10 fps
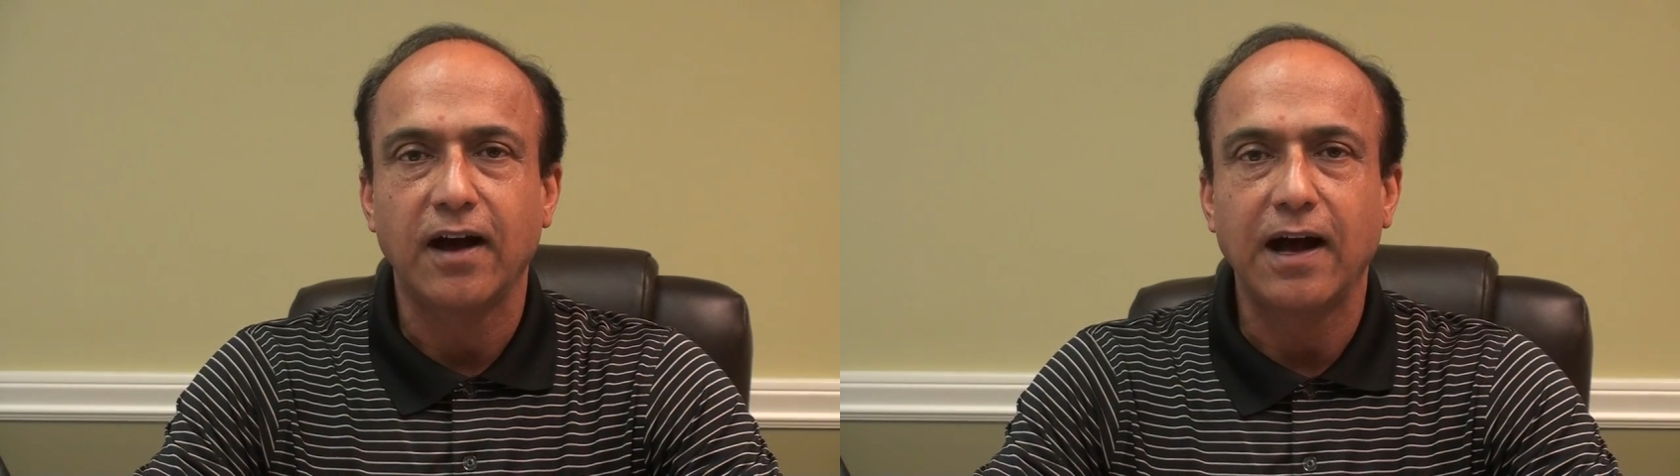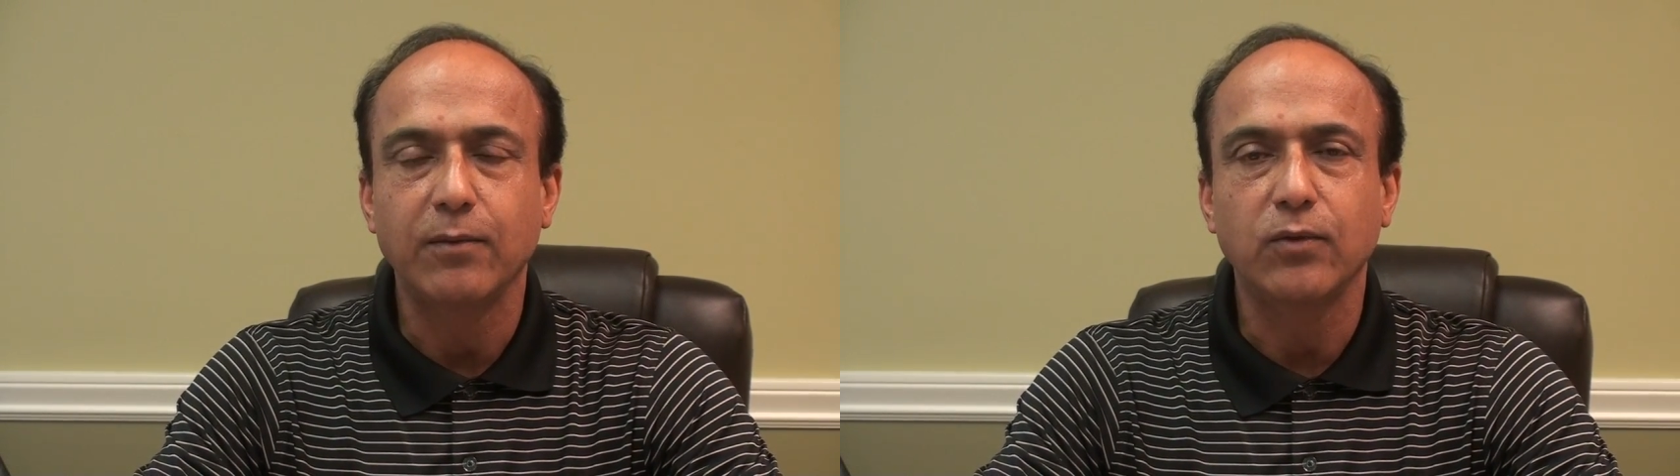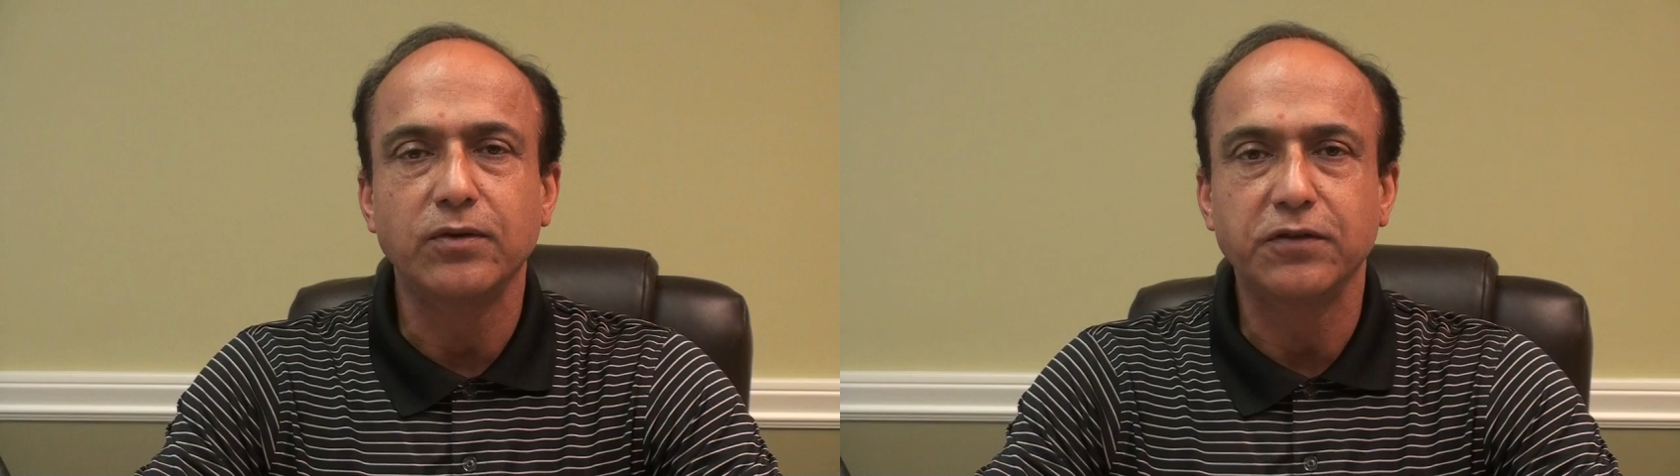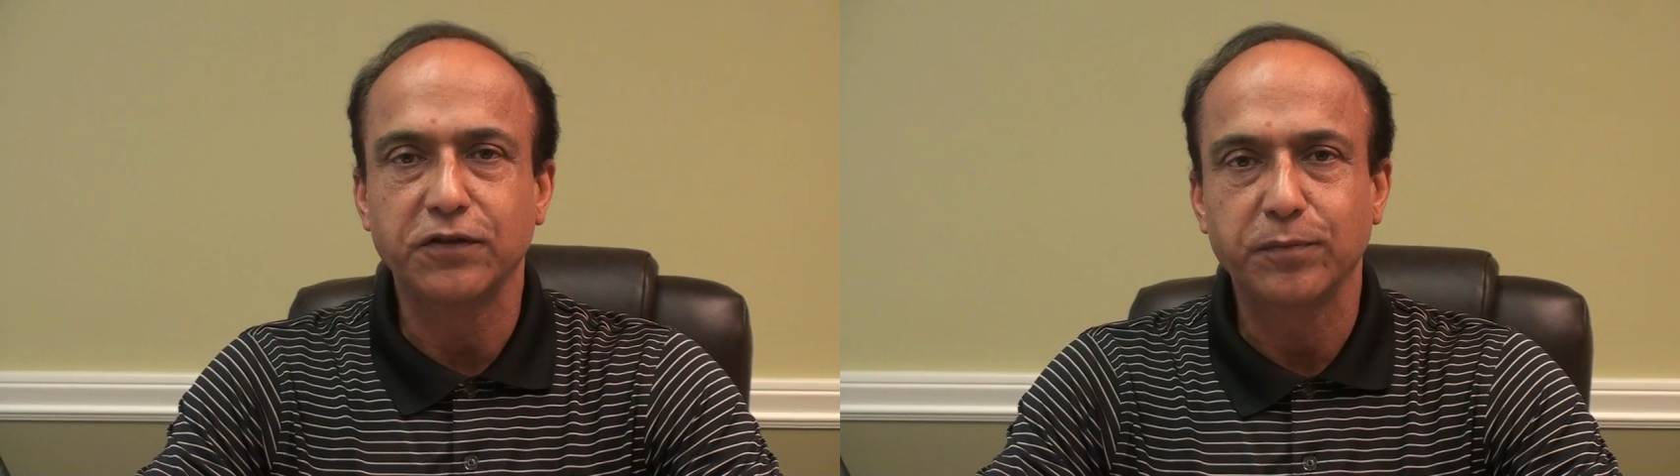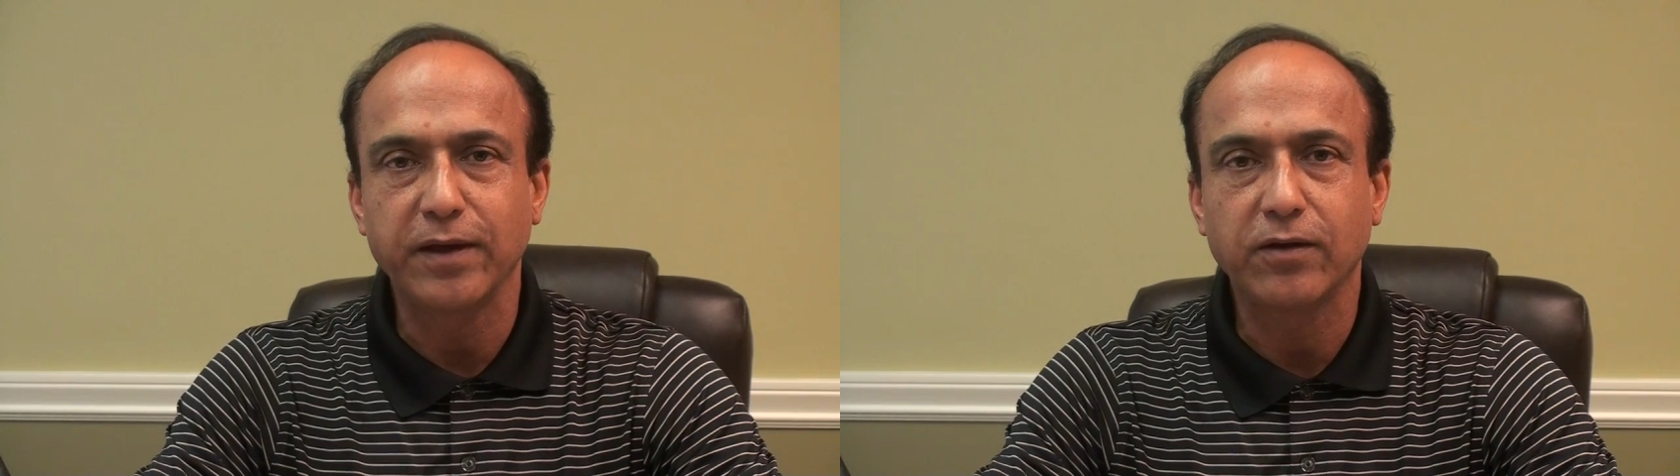I'm going to
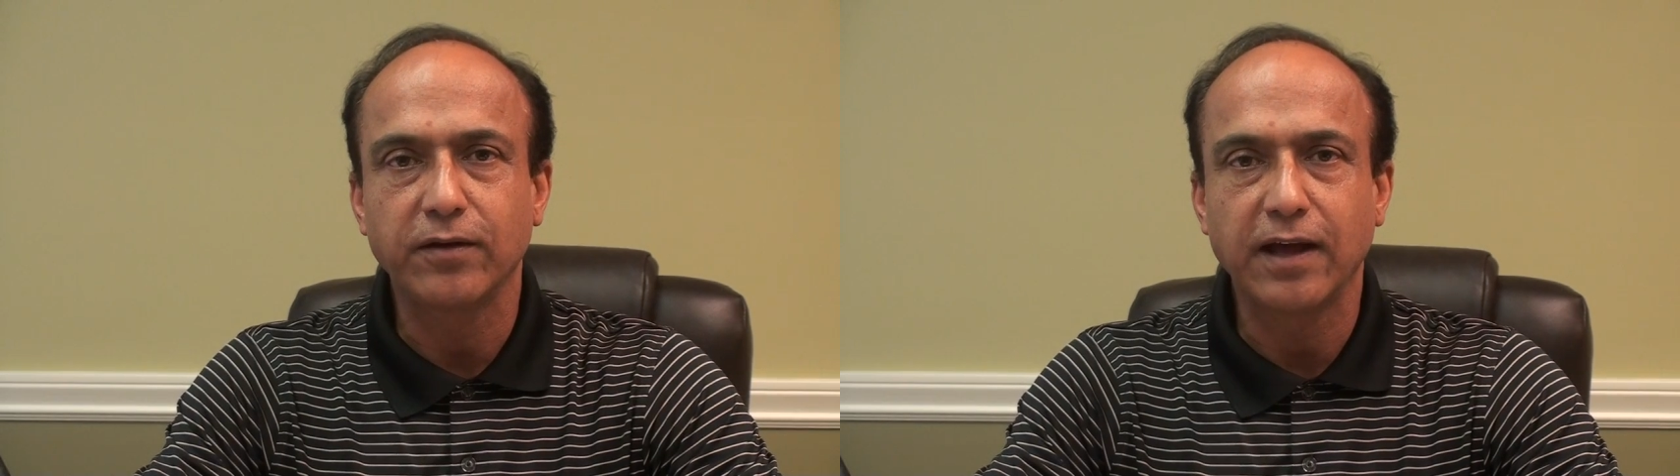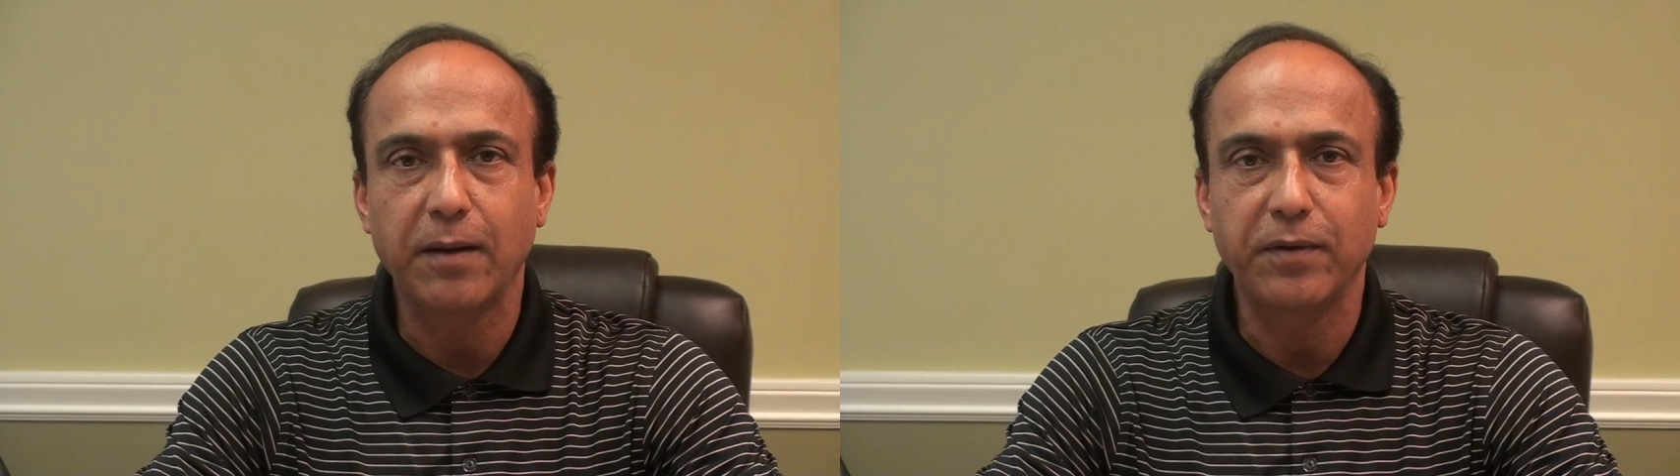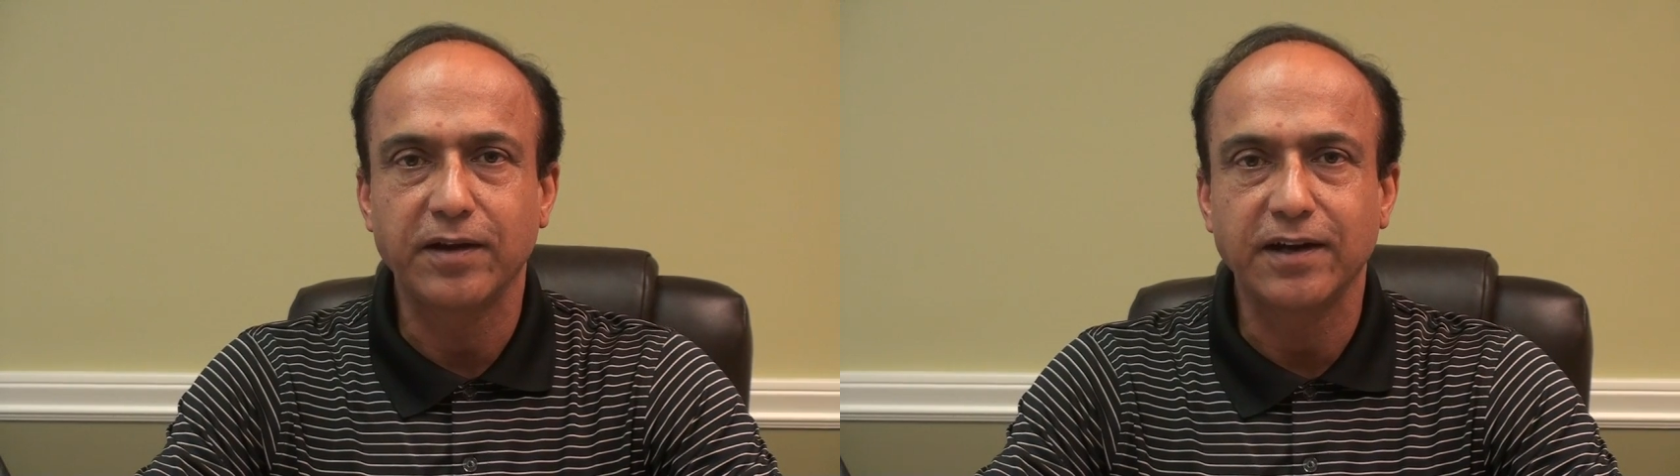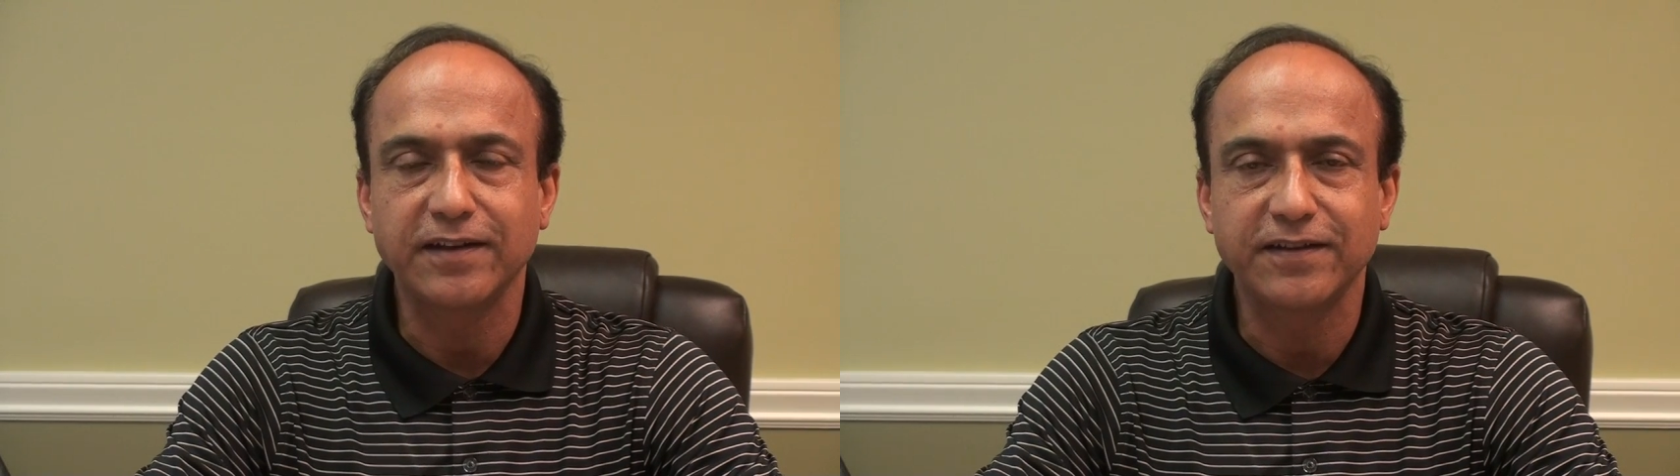speak on hepatitis